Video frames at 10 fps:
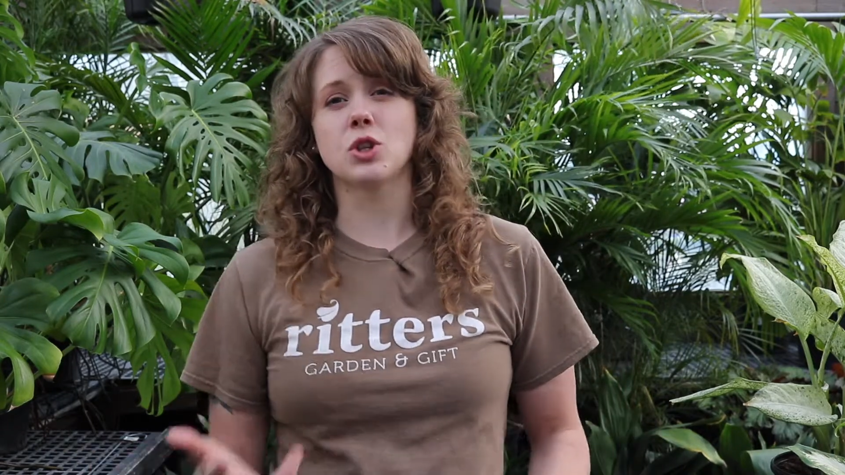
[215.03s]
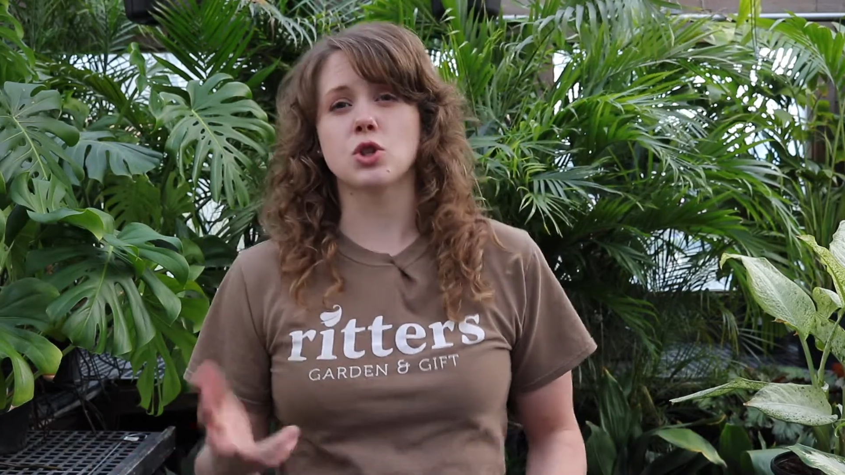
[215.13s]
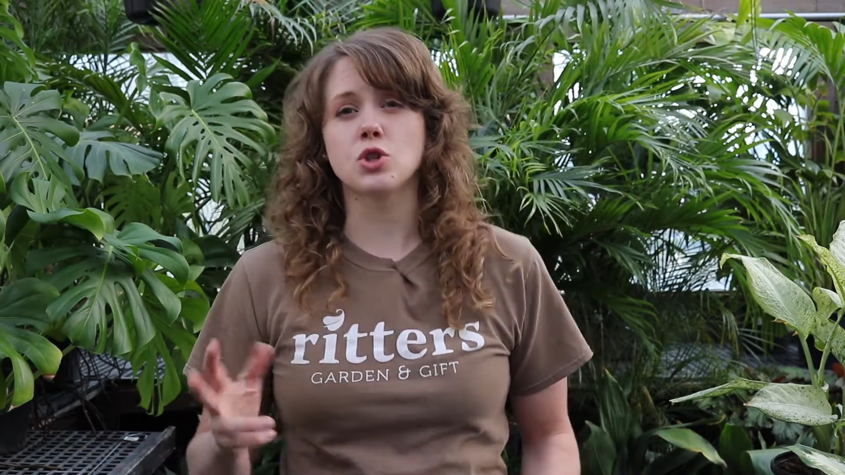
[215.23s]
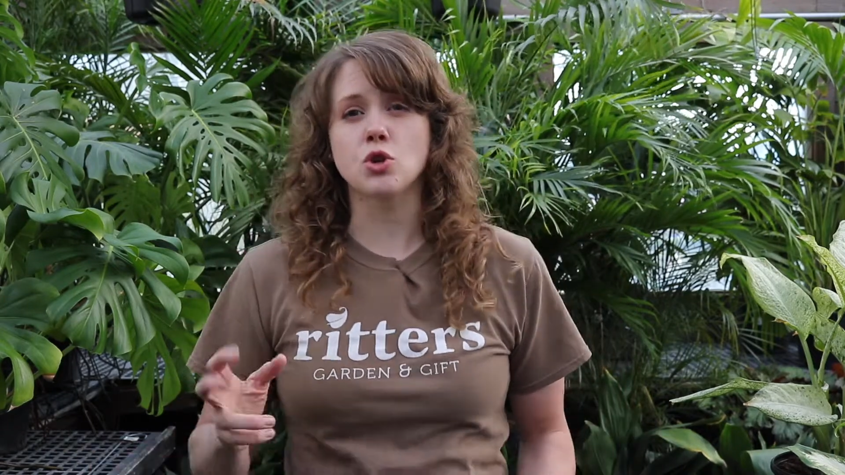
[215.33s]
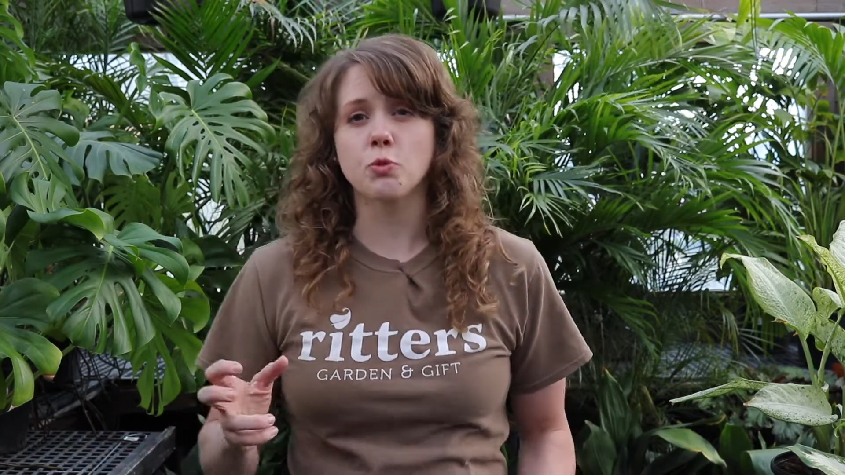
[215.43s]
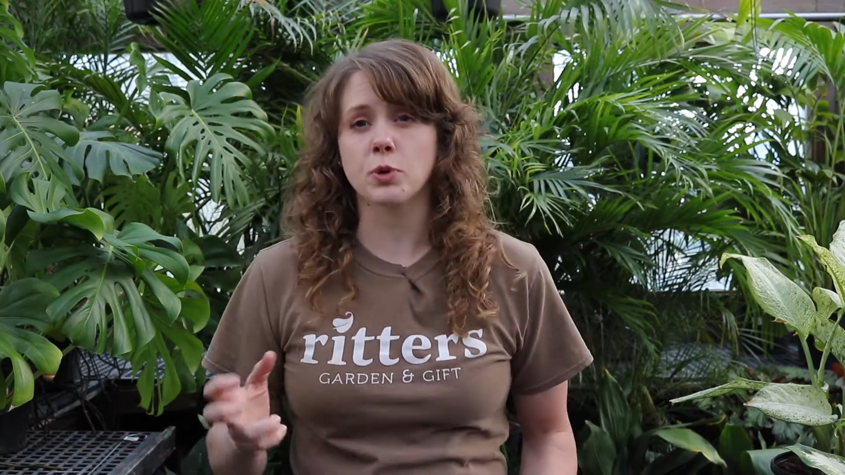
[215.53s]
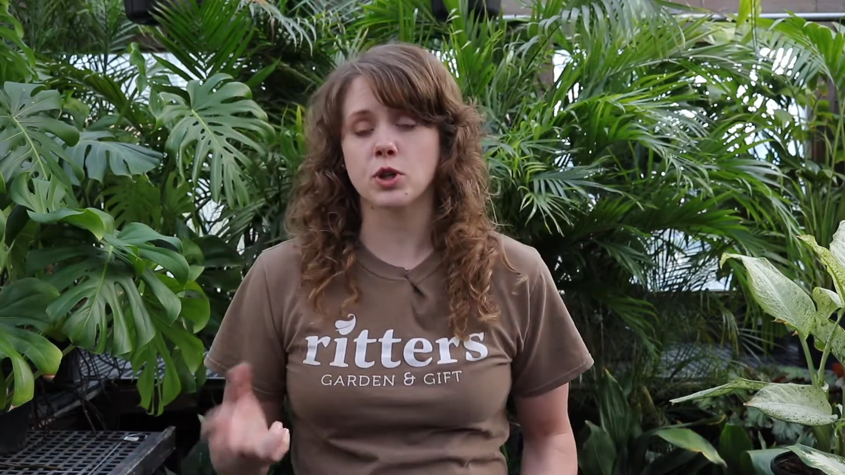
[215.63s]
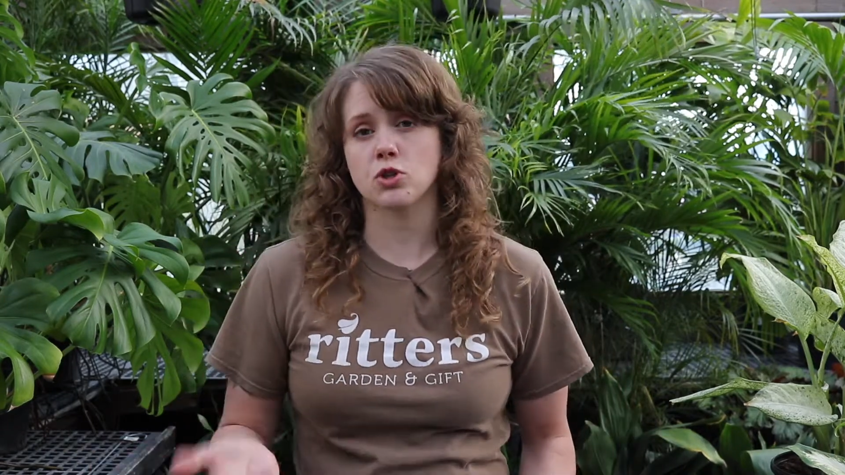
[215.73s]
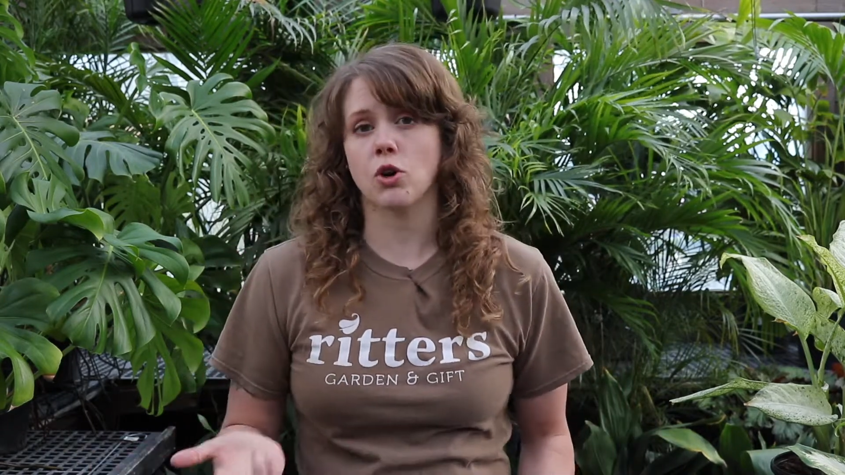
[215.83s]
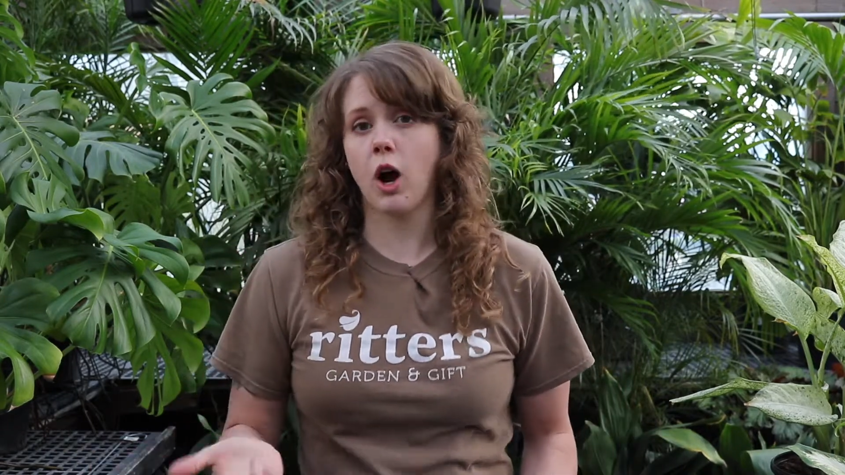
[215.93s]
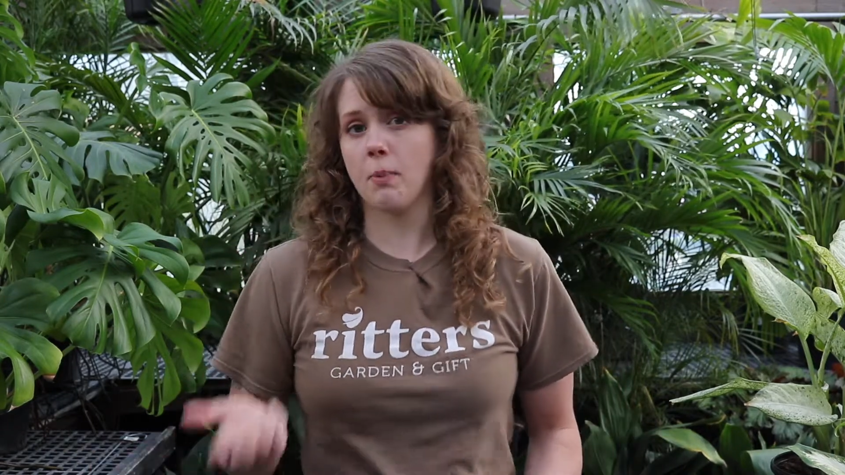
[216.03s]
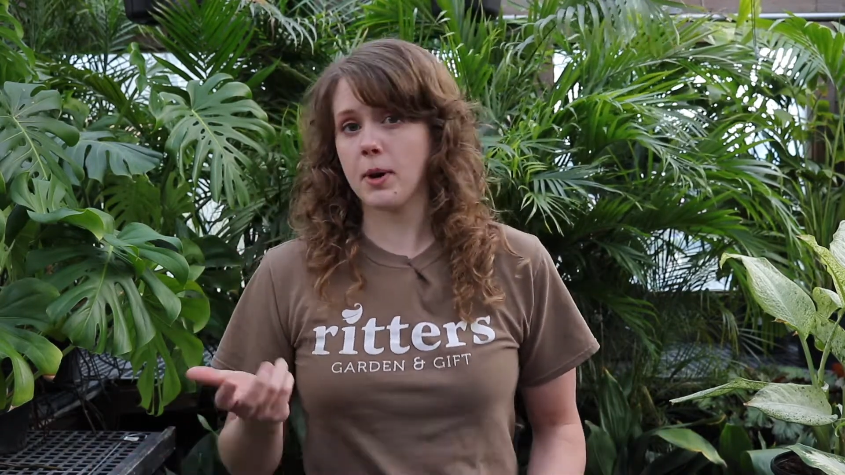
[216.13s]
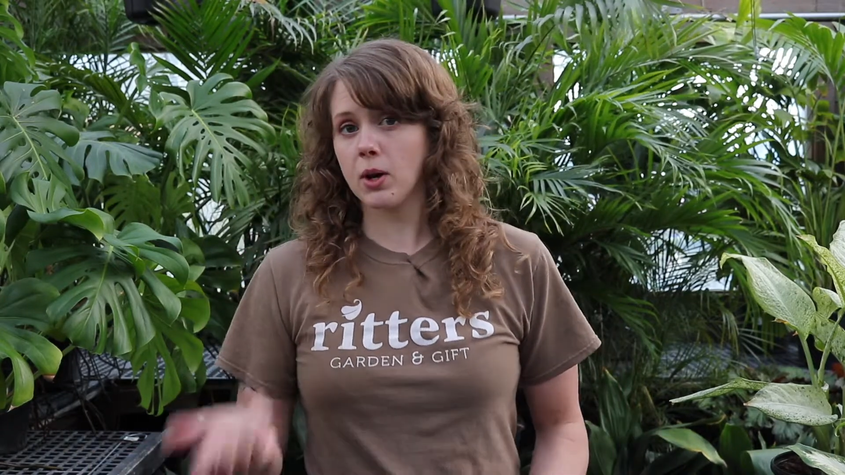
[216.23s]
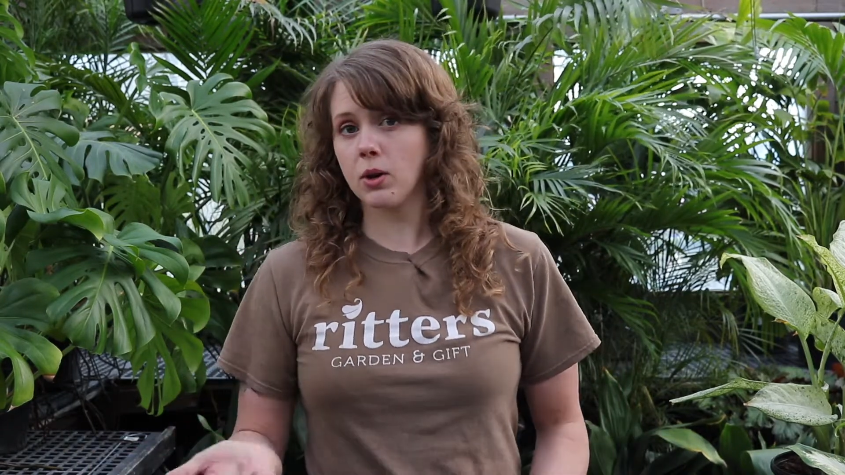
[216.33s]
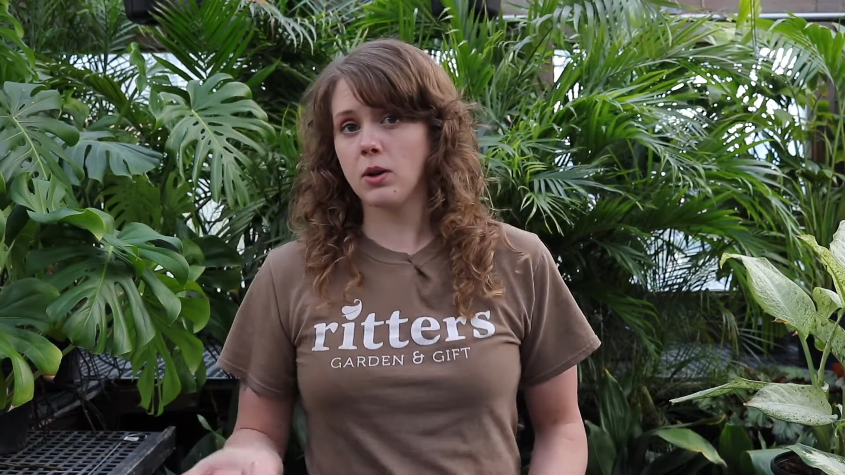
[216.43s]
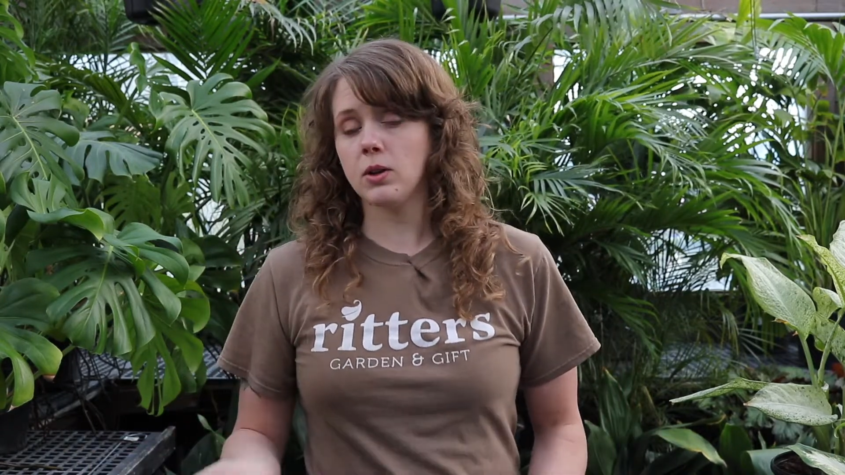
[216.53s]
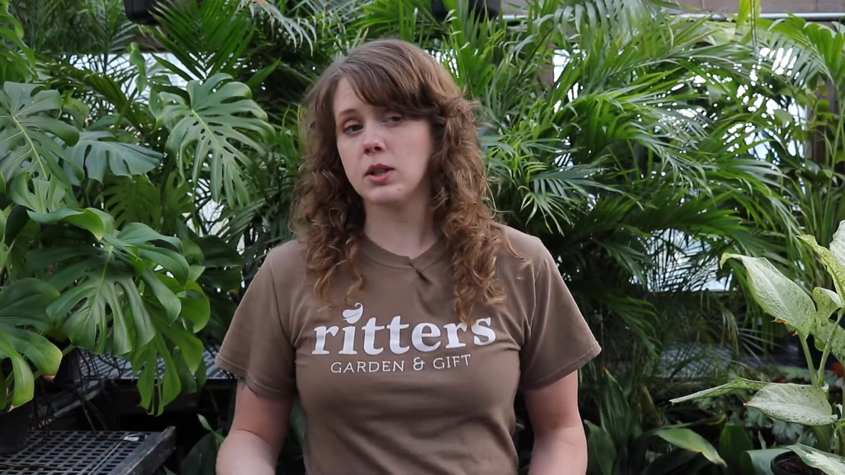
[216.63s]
super tropical.